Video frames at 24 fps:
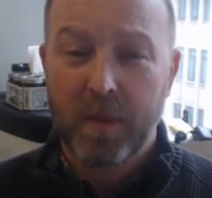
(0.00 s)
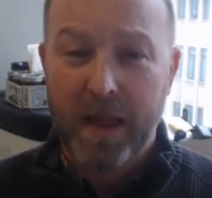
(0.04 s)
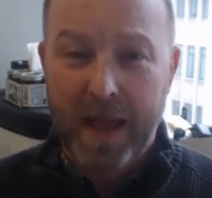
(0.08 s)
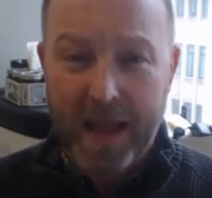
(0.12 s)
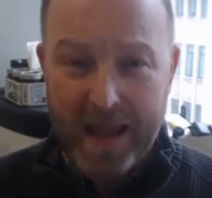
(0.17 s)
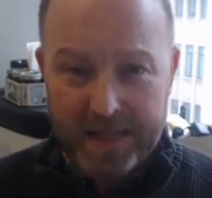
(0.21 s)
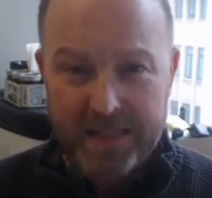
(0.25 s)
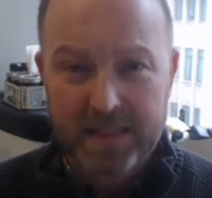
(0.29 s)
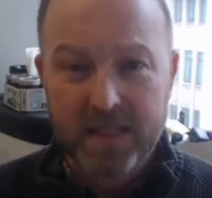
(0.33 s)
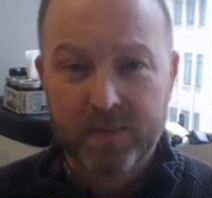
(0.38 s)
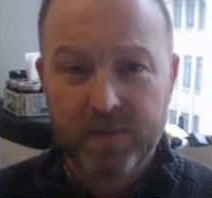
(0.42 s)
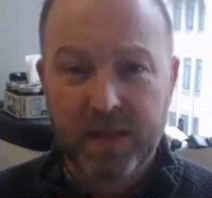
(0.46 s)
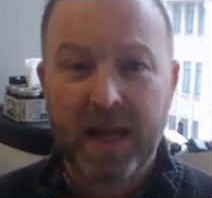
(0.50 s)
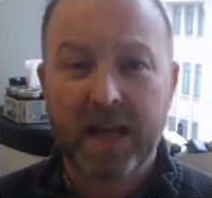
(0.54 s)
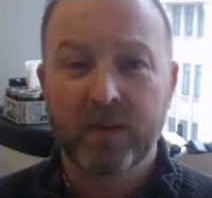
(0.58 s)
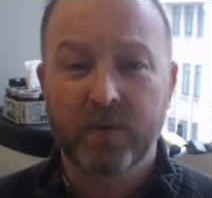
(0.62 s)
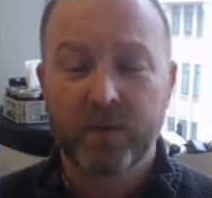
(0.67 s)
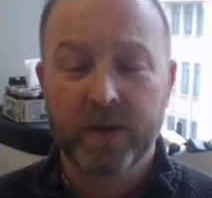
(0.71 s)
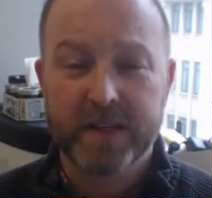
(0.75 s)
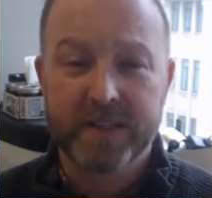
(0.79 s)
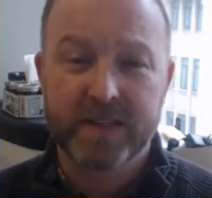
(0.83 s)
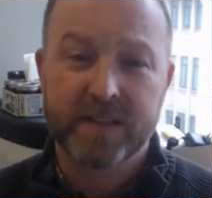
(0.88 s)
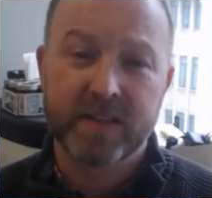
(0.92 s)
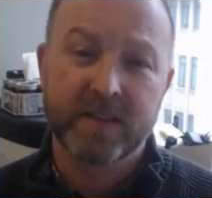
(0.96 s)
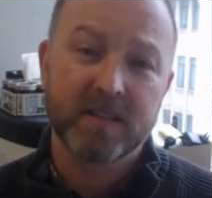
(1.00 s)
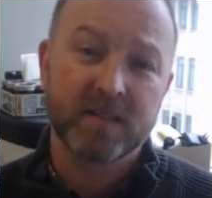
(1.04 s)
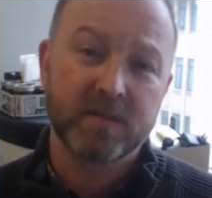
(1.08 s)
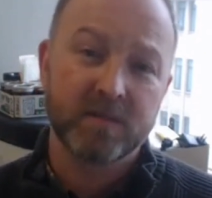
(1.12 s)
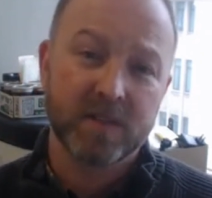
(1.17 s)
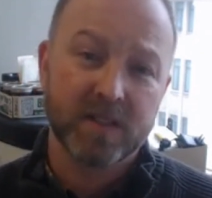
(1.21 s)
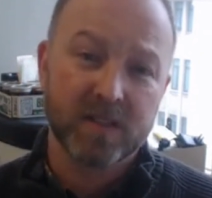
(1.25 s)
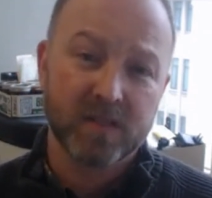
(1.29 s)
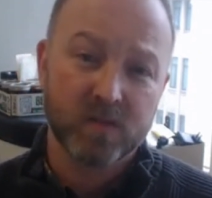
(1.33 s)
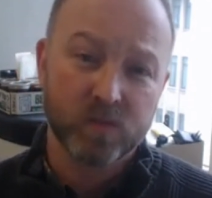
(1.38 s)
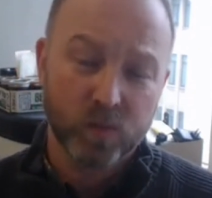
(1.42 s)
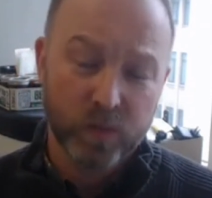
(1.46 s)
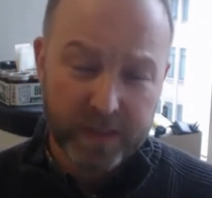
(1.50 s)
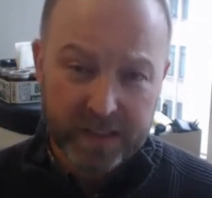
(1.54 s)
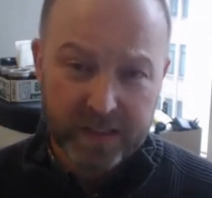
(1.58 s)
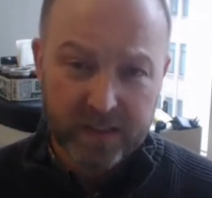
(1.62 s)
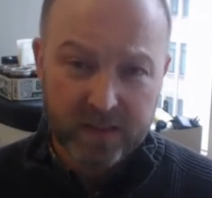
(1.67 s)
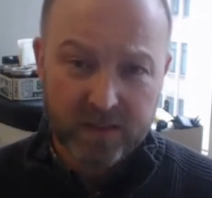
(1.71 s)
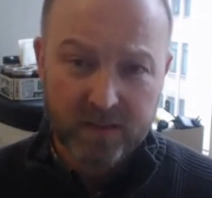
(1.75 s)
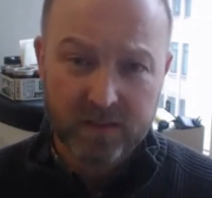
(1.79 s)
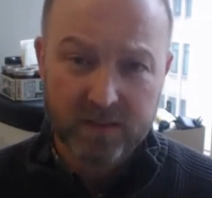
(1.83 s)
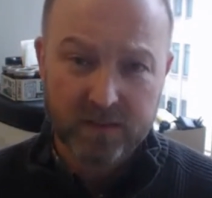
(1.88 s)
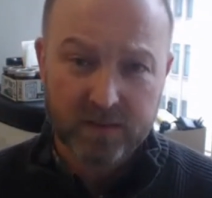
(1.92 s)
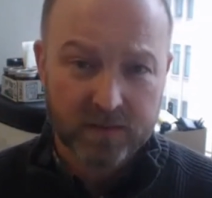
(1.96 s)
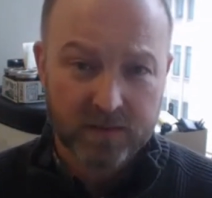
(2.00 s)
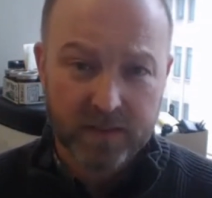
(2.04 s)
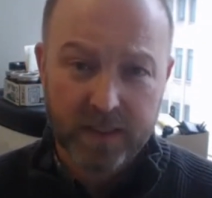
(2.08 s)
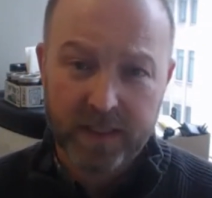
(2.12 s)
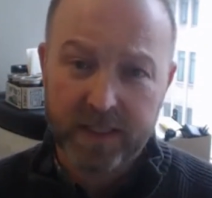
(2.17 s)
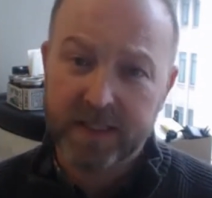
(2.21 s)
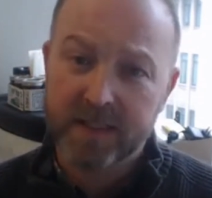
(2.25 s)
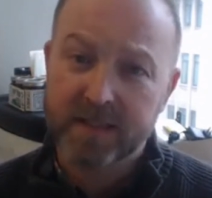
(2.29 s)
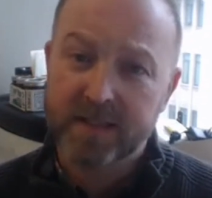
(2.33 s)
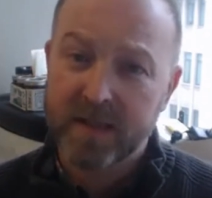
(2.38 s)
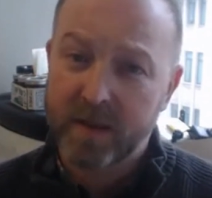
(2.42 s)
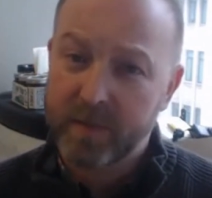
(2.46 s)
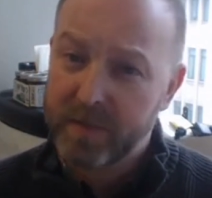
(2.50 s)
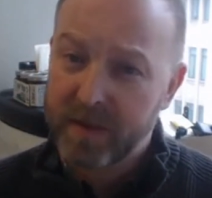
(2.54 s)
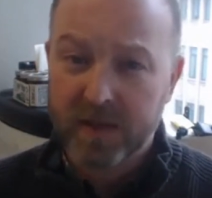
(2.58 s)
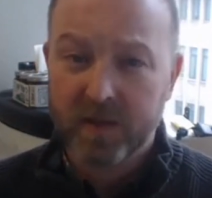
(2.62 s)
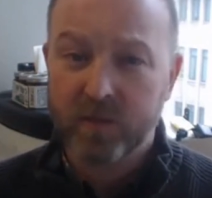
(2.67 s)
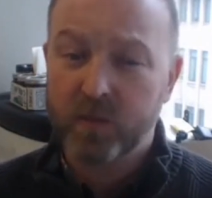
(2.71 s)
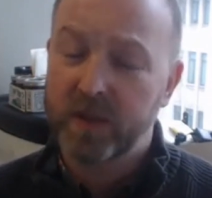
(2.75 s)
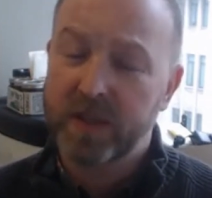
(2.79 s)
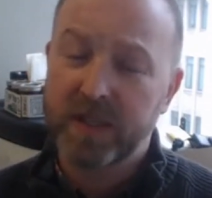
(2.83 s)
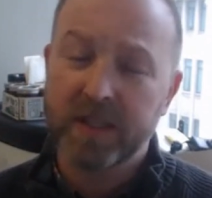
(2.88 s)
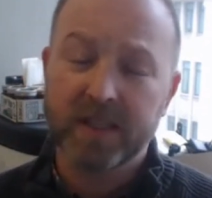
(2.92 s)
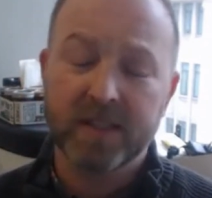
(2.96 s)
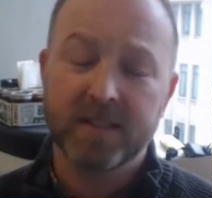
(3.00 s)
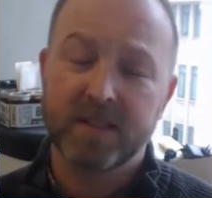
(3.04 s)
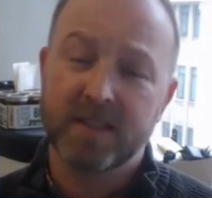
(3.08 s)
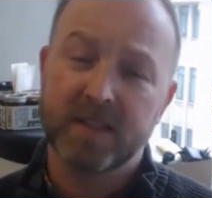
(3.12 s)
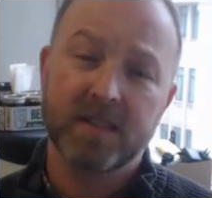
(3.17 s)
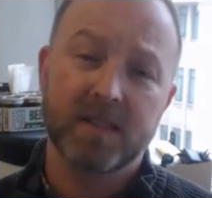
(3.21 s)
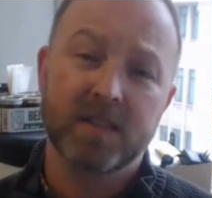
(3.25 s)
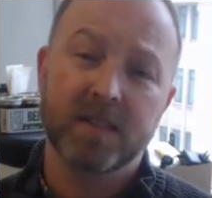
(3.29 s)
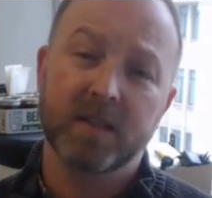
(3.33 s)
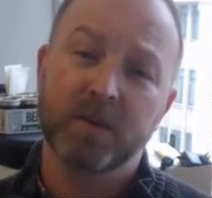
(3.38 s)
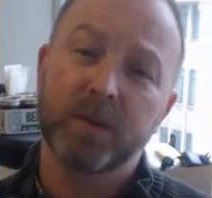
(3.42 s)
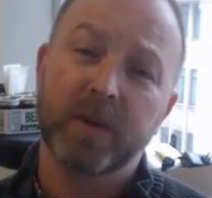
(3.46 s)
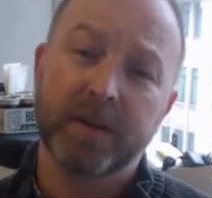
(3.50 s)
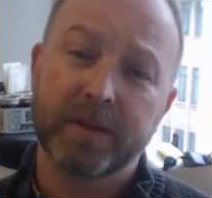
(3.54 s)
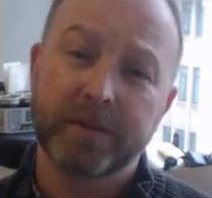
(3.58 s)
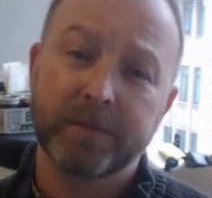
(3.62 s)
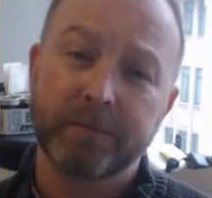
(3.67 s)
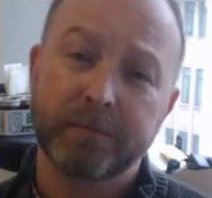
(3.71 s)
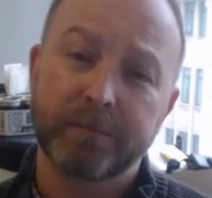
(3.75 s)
Anti-Black racism is real, and it's something we need to deal with.